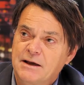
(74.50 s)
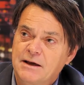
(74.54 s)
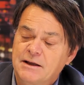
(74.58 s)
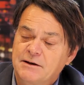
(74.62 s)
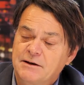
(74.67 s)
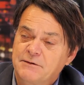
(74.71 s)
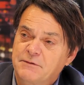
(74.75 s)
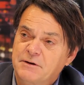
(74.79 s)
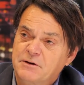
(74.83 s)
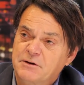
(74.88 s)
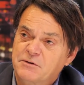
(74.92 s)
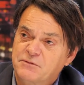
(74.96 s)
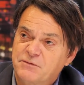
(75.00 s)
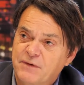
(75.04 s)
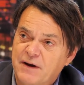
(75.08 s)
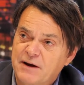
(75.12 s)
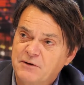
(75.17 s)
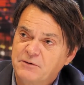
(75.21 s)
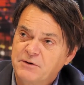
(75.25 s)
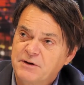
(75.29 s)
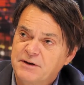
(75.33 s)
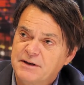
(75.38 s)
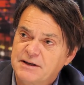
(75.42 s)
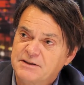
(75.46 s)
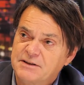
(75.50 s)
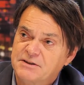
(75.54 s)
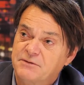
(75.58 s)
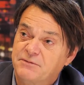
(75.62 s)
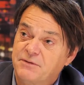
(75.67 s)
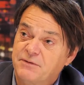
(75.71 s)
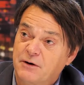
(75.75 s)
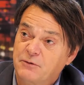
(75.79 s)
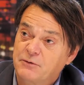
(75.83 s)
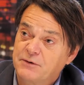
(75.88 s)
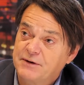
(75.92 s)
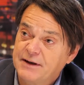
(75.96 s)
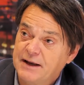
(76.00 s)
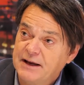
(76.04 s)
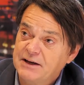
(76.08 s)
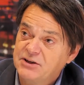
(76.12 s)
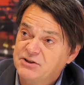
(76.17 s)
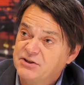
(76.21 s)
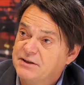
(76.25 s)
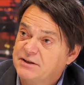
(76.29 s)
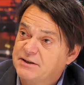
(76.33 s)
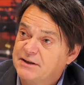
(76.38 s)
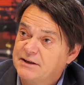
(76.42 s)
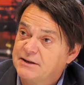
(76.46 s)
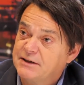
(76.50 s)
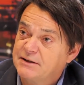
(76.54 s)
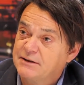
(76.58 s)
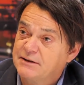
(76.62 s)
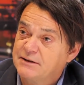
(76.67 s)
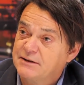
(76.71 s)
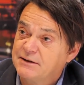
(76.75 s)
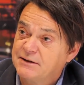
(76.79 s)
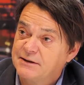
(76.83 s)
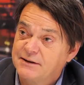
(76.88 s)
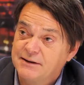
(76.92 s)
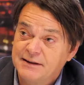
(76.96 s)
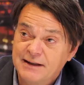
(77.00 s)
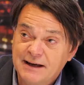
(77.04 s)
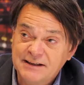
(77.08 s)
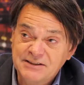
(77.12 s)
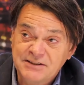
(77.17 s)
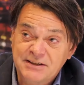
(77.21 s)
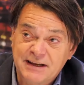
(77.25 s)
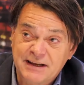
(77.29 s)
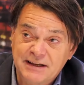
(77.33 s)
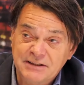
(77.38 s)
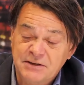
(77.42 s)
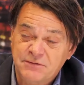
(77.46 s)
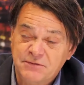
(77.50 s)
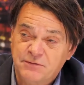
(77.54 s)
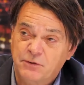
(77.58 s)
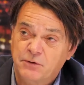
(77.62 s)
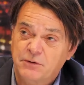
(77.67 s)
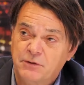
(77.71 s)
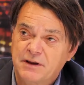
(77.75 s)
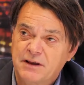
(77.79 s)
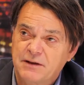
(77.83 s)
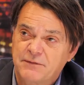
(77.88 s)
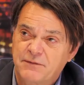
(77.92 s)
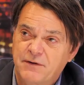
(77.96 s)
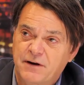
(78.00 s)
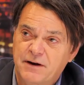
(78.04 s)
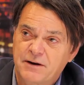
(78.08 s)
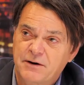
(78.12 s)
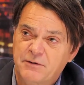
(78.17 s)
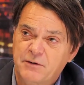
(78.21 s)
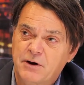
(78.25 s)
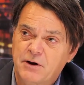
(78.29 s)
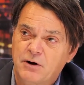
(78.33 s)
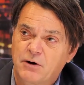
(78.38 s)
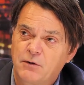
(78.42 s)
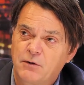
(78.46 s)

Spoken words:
And it was founded as a foundation in 1994, if I recall